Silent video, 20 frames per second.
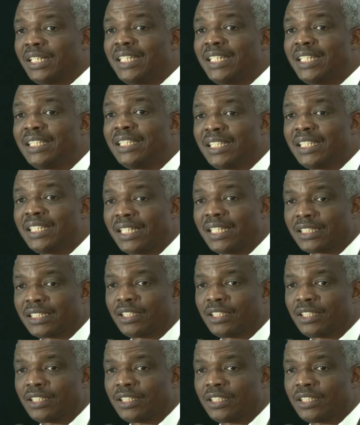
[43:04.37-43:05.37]
Index
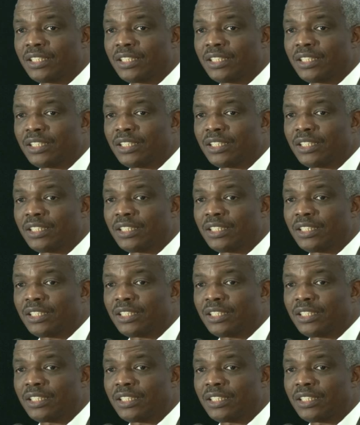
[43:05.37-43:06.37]
of the
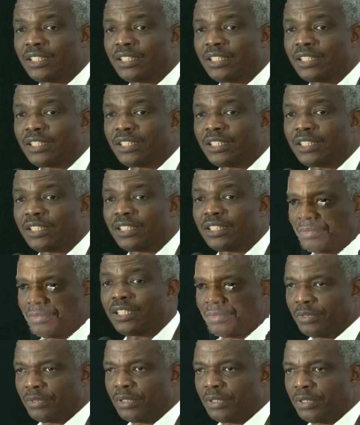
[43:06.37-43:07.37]
World Economic Forum.
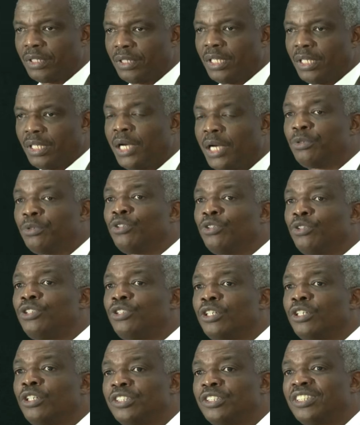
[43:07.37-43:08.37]
And we
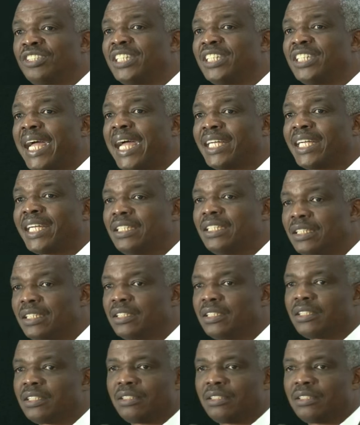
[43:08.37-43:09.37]
don't just track
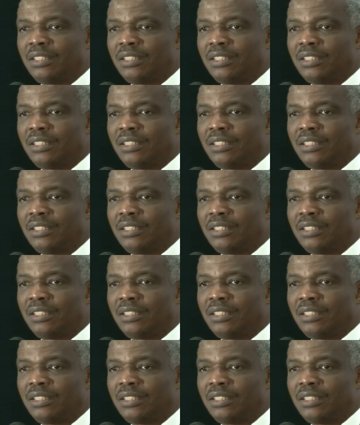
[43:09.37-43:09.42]
it